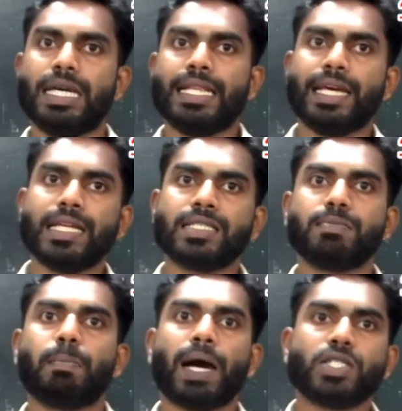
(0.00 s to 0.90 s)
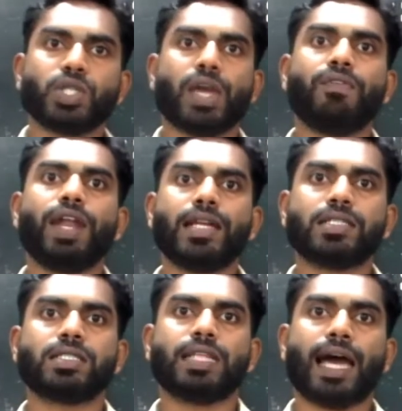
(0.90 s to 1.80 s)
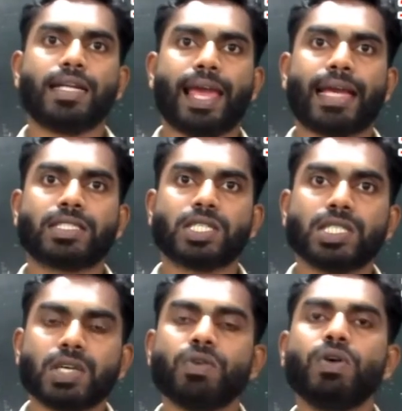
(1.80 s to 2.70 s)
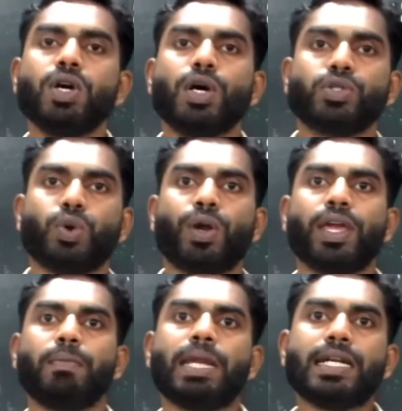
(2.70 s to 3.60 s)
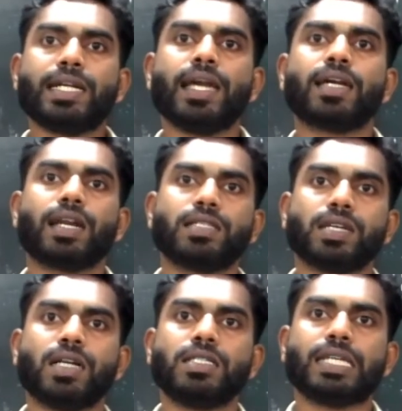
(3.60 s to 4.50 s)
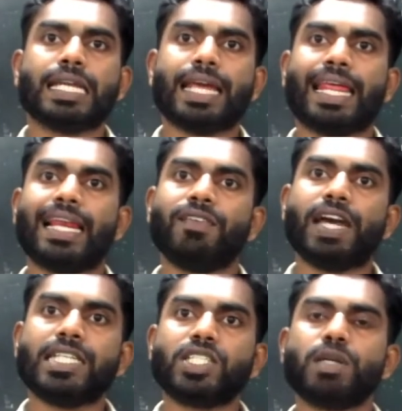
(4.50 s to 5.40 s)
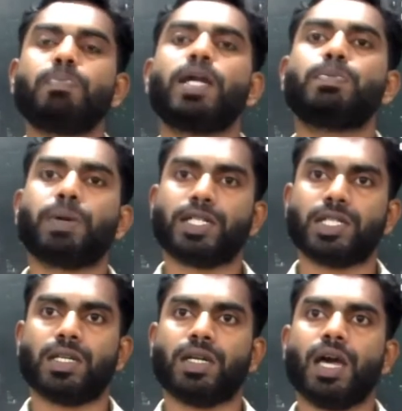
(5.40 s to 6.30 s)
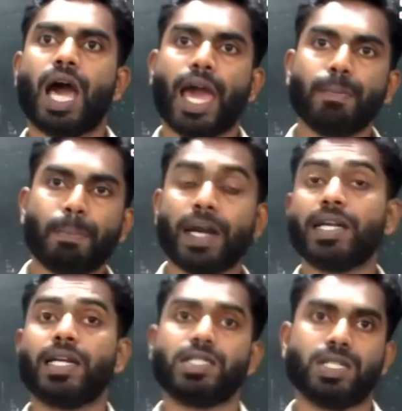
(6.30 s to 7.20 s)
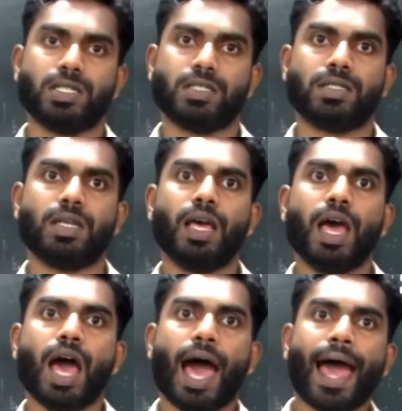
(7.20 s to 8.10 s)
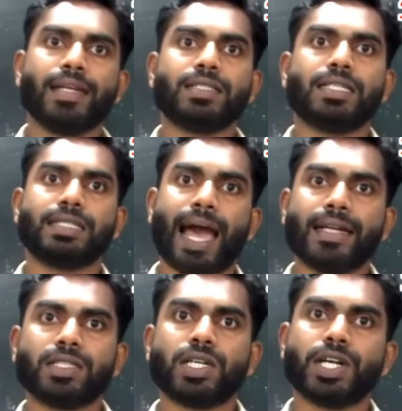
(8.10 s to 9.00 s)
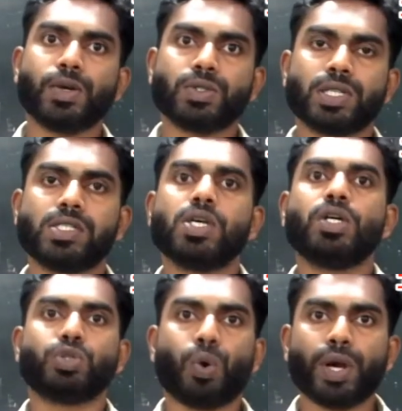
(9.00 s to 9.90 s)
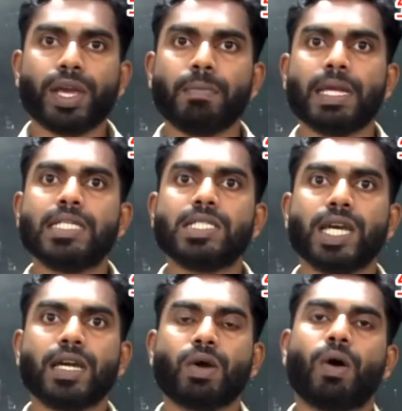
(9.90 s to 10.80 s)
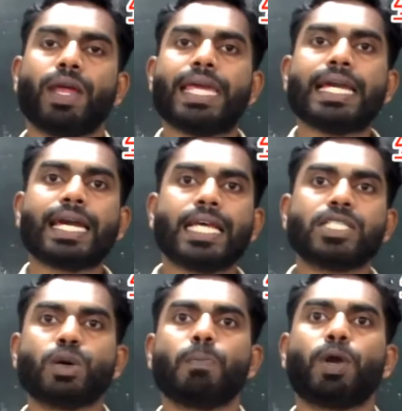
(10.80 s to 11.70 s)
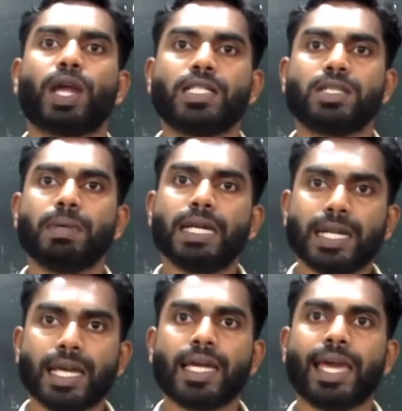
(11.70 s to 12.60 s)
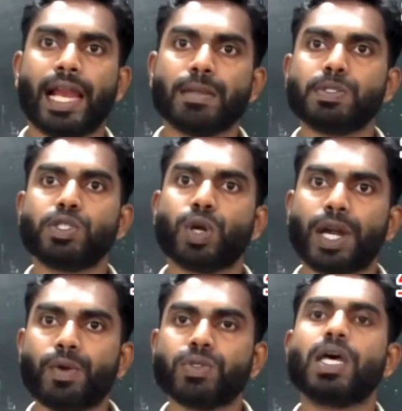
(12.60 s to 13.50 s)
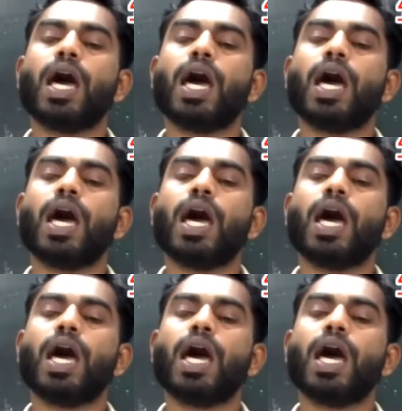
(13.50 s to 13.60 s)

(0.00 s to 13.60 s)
there is much evidence that excessive sodium intake result in an elevated blood pressure, hypertension, and that reduces sodium intake or increased potassium intake helps to reduce